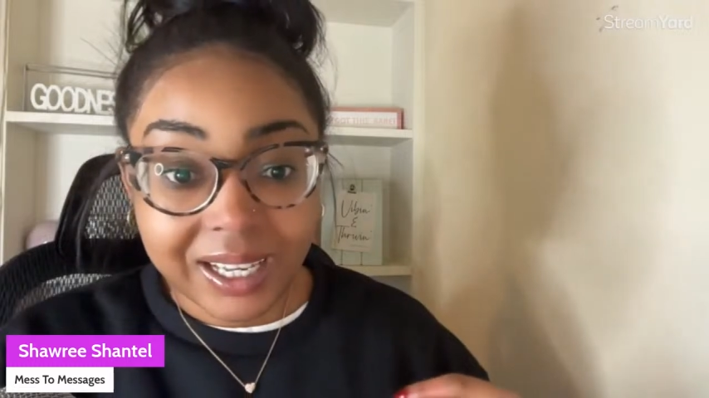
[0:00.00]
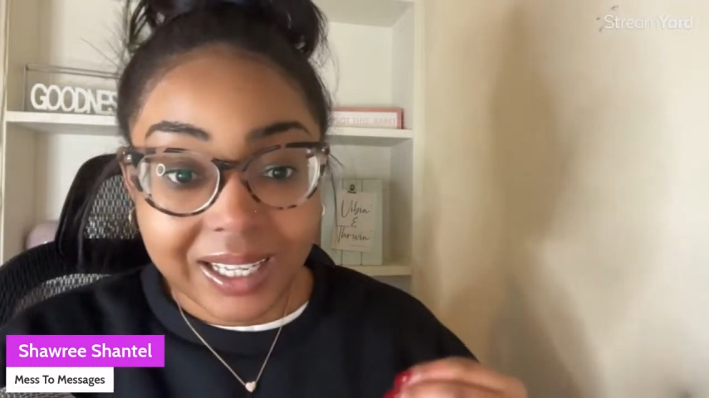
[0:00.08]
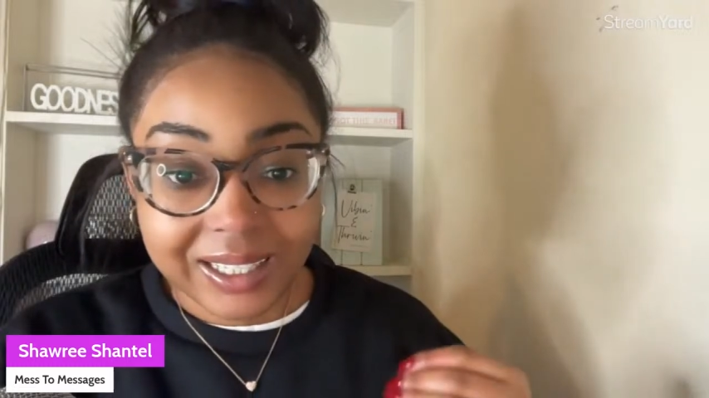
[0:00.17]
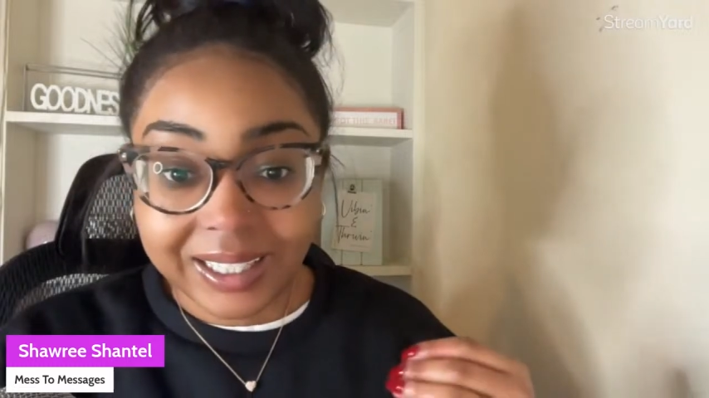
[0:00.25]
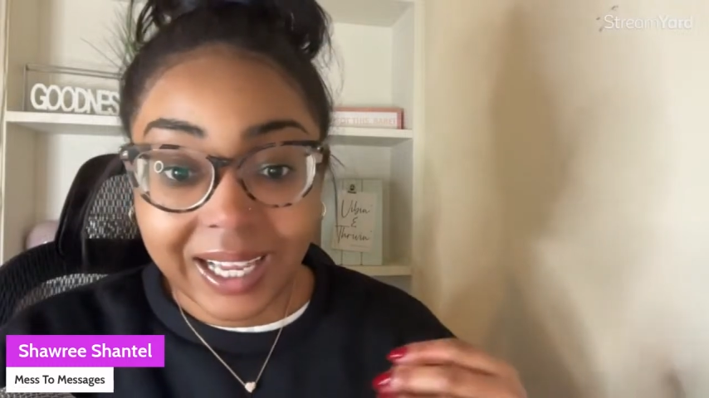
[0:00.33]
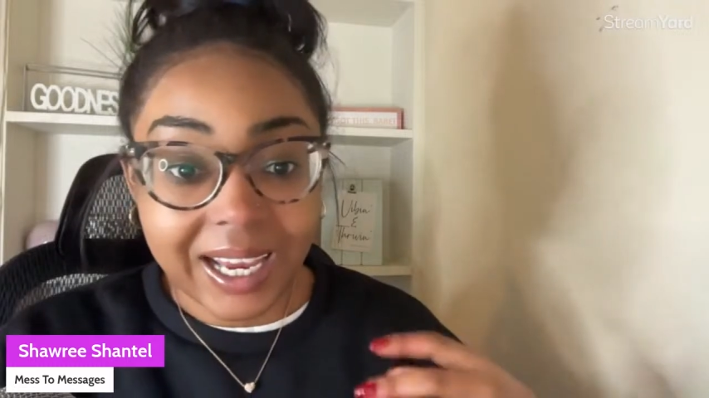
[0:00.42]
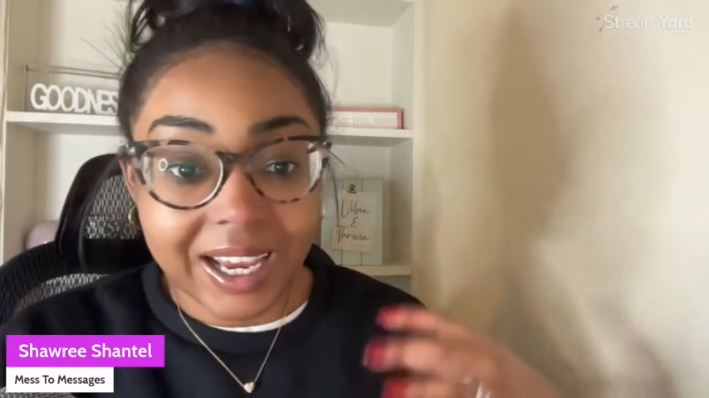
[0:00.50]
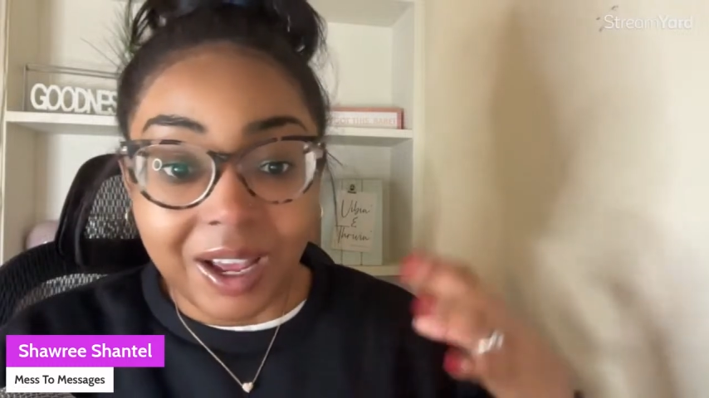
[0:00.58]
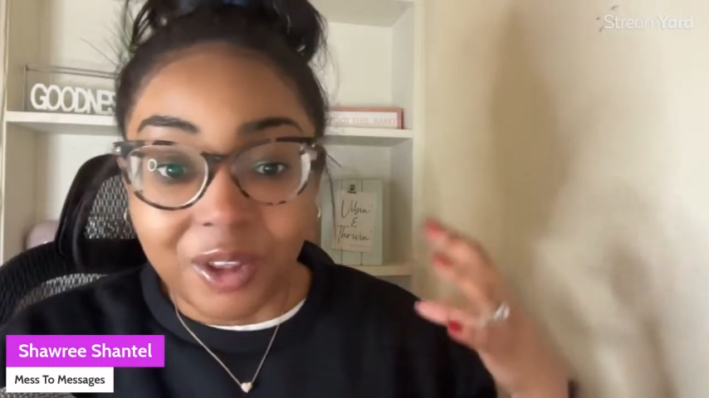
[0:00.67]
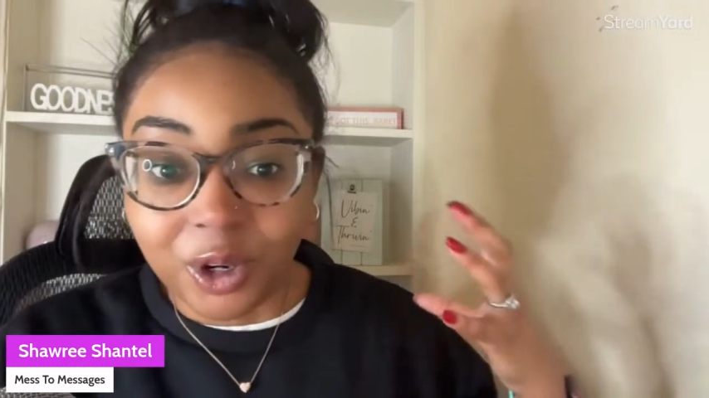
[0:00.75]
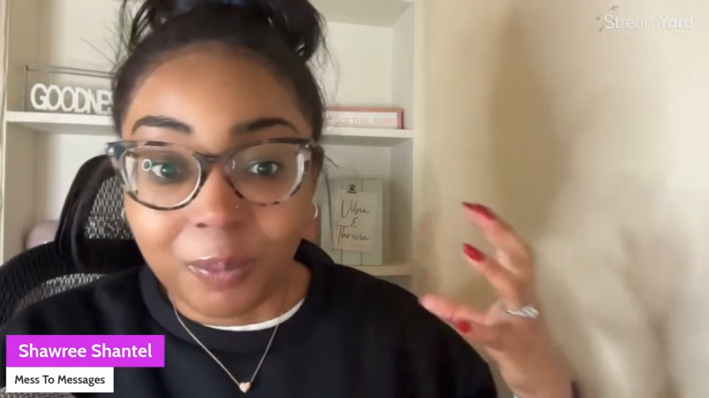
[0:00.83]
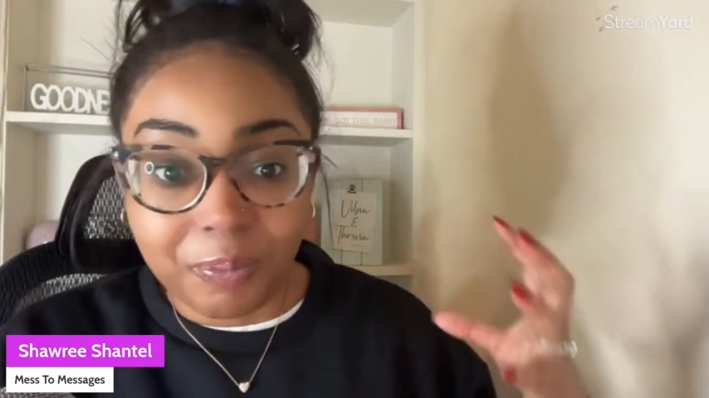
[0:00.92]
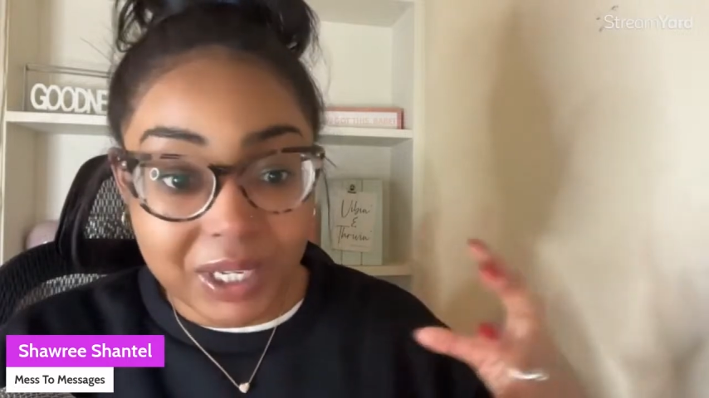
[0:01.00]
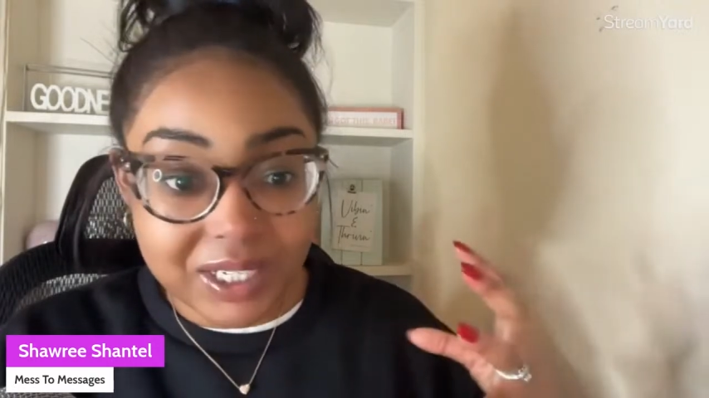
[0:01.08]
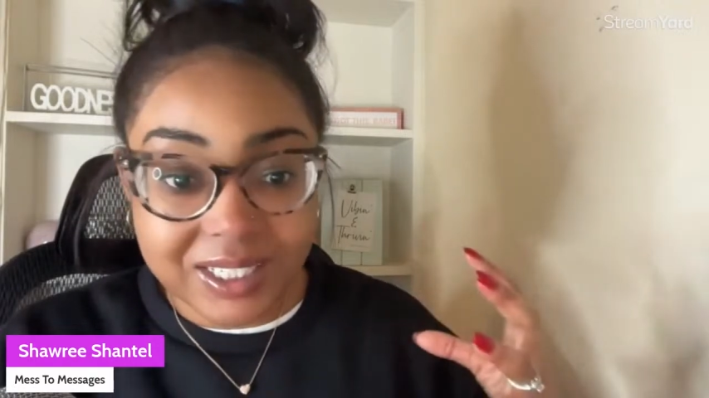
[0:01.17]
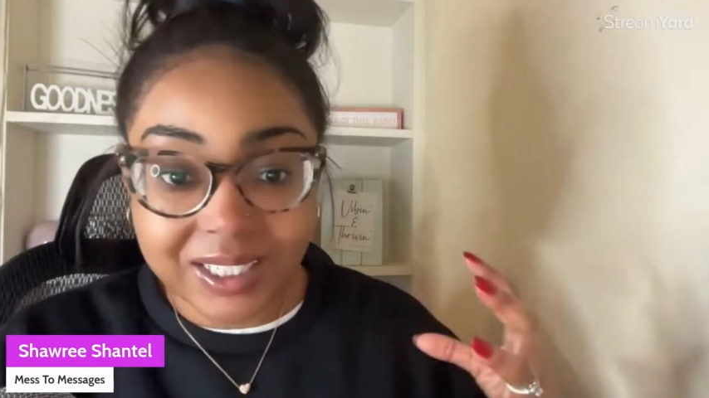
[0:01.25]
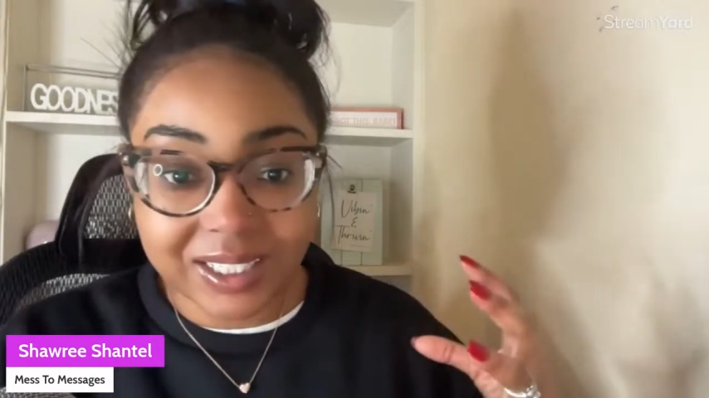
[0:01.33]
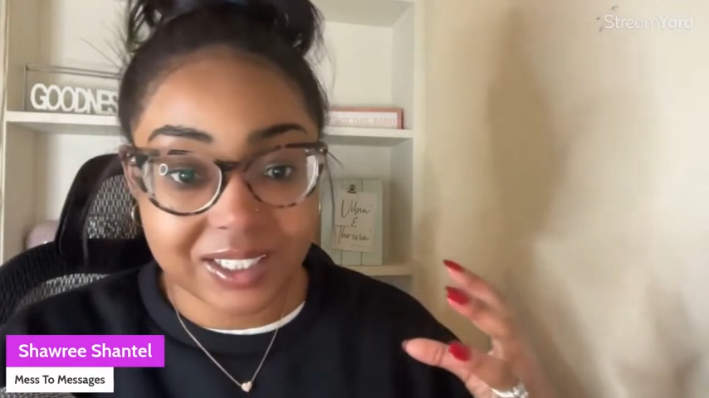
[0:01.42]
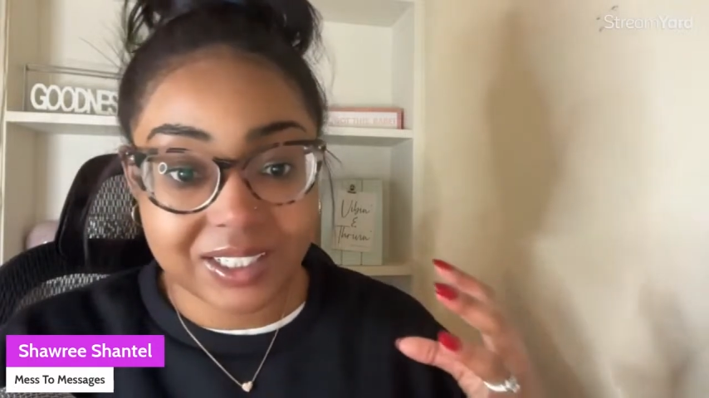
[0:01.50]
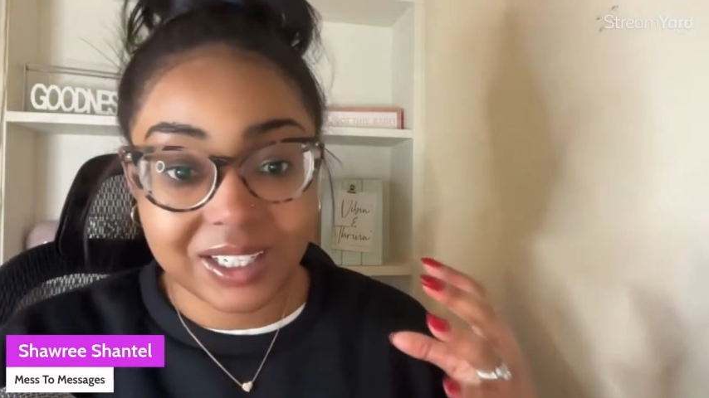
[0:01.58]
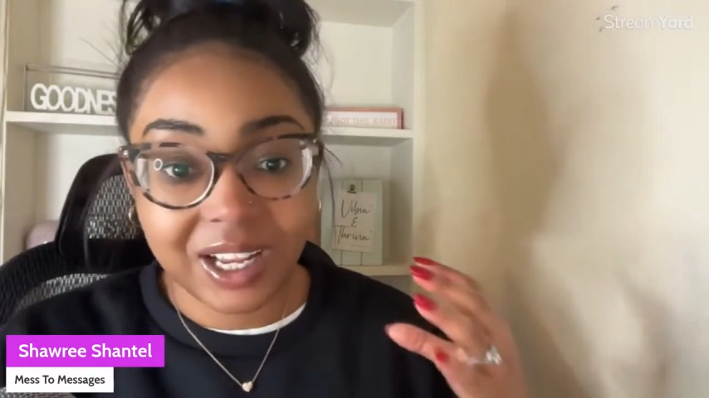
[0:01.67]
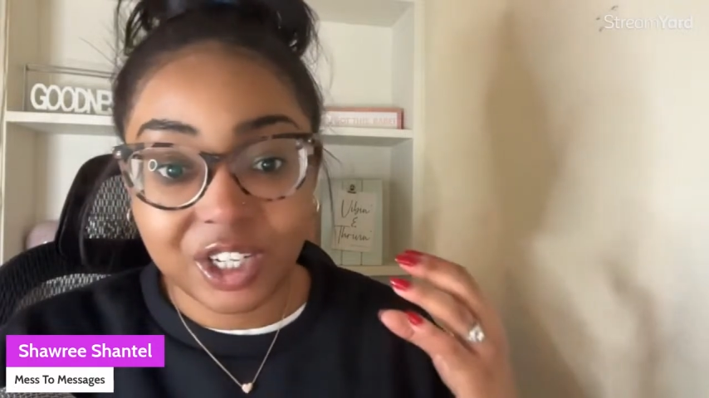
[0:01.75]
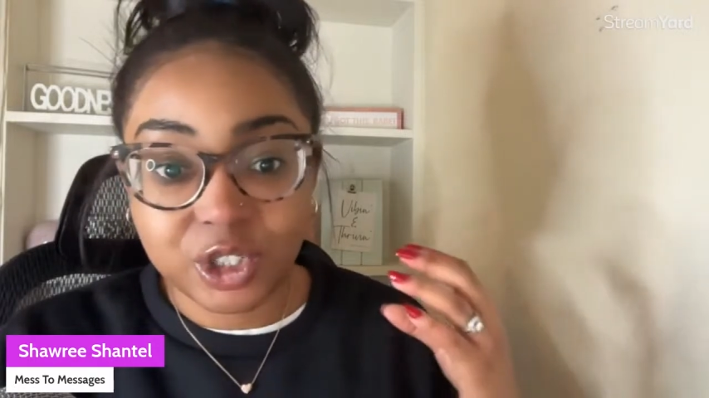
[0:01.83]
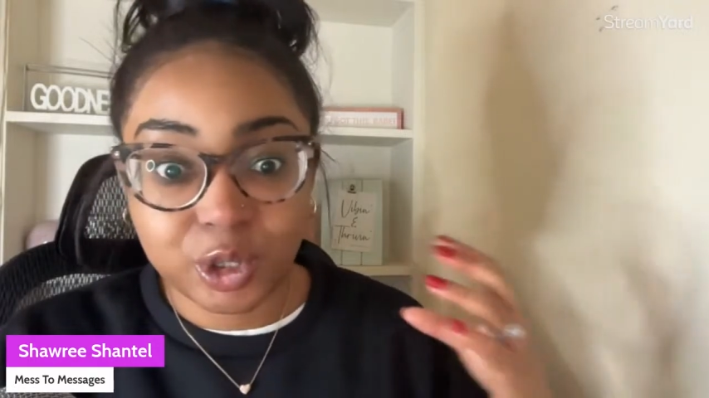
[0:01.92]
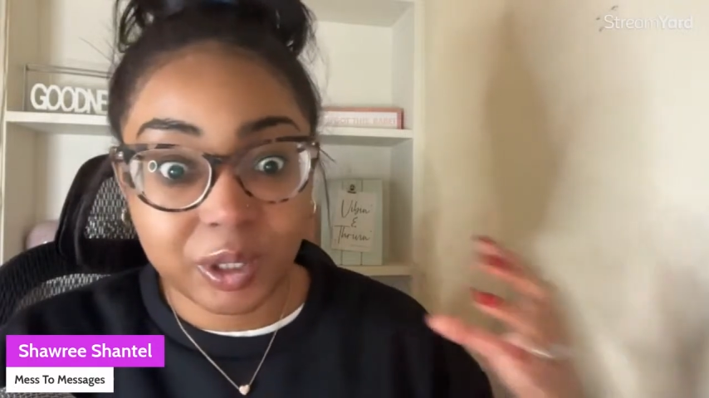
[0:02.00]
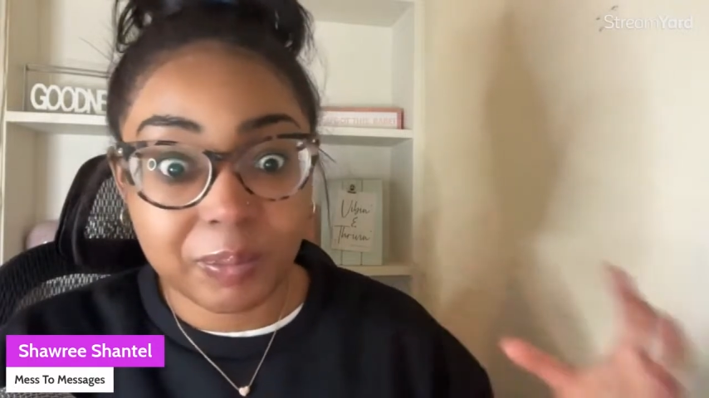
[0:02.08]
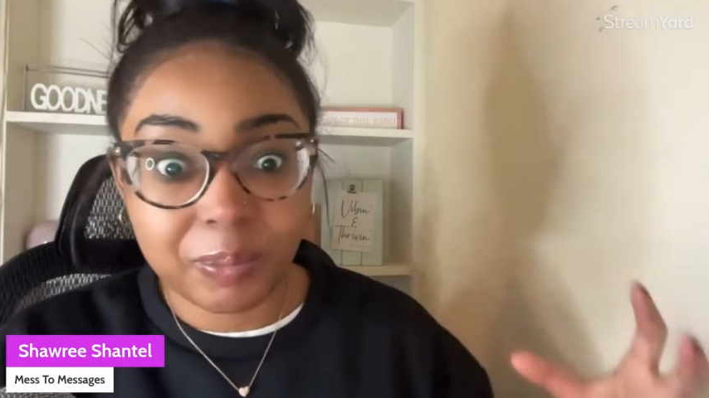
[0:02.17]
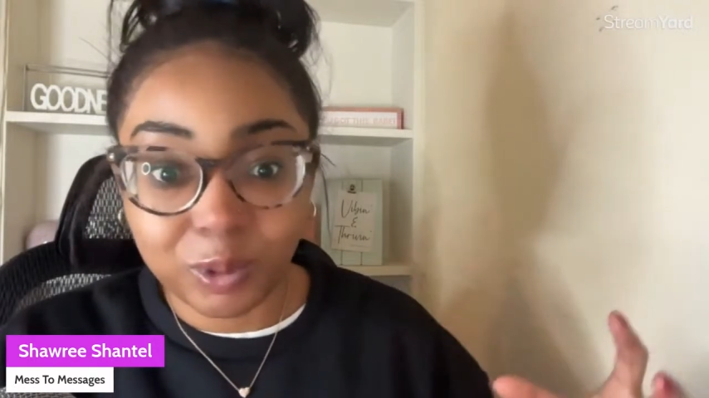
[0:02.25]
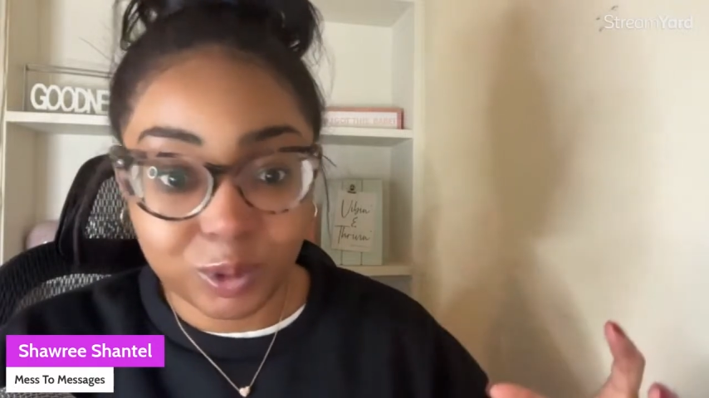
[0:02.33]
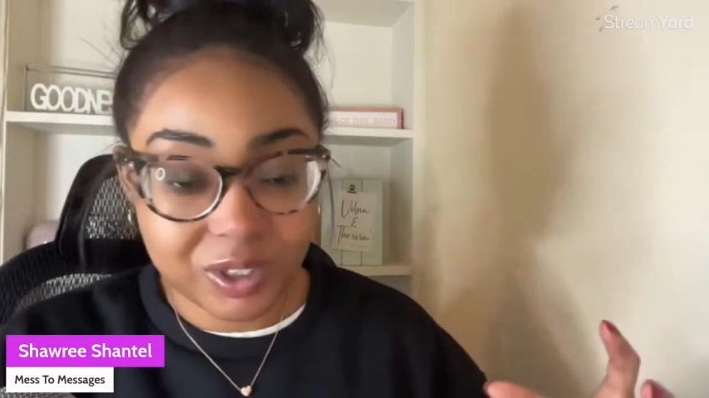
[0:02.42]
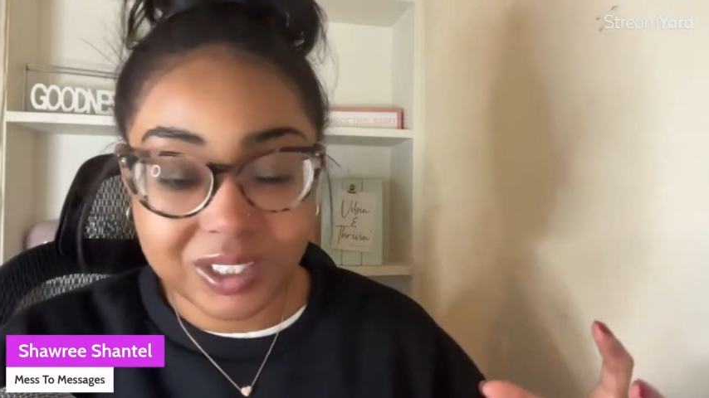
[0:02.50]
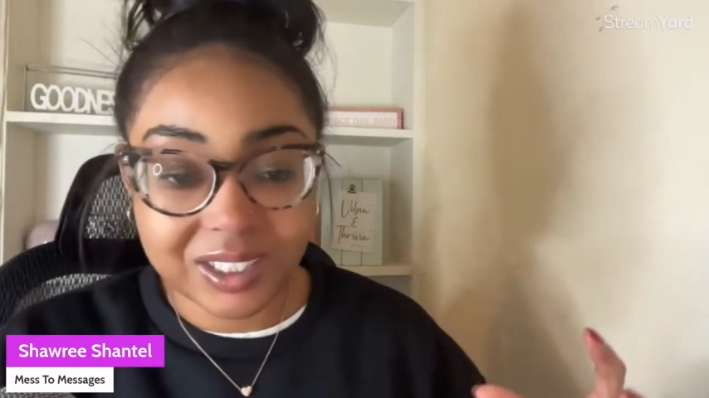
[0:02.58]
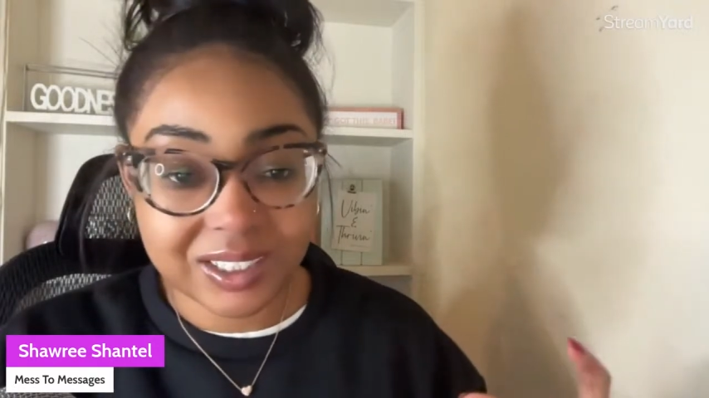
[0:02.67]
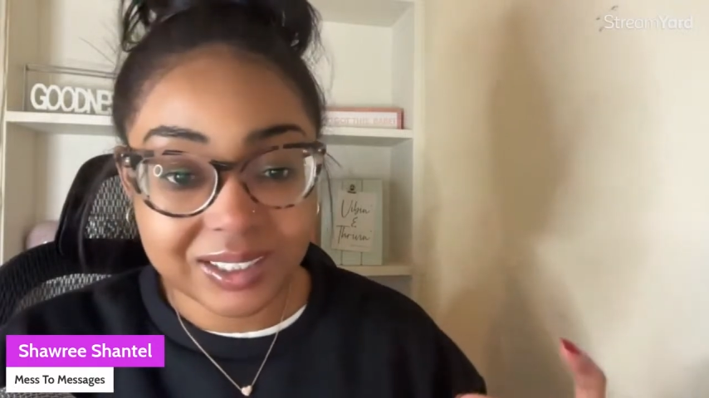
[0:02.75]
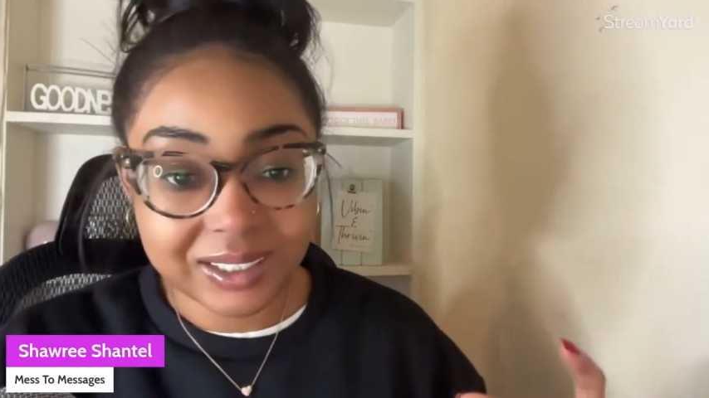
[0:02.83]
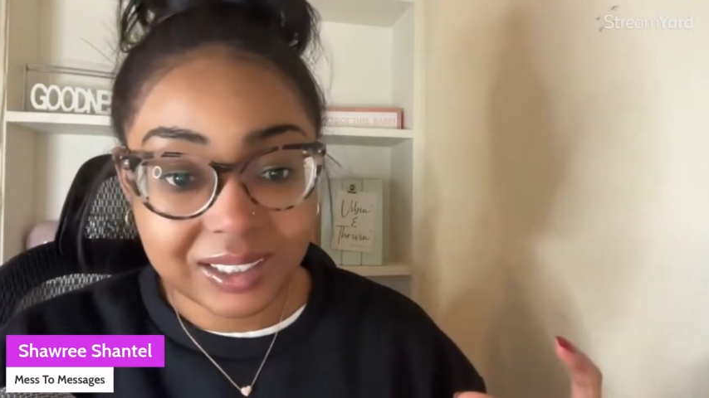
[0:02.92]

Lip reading: Their business triples.